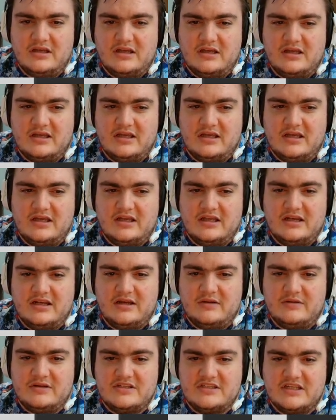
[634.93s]
And
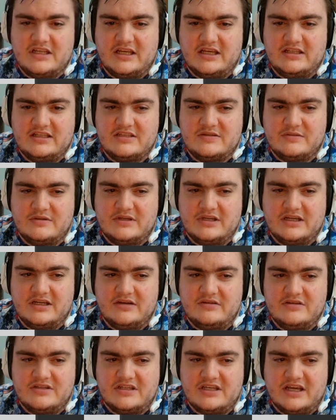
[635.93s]
now we slide this one
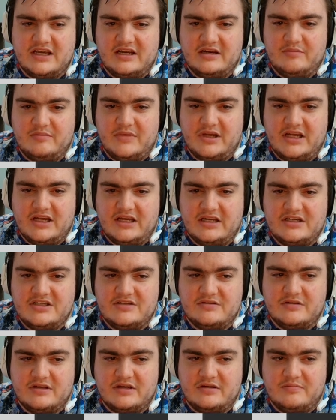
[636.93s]
down to kind of
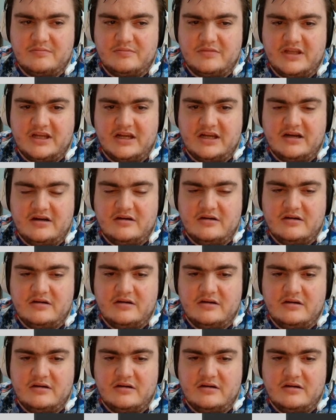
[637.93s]
match, like there.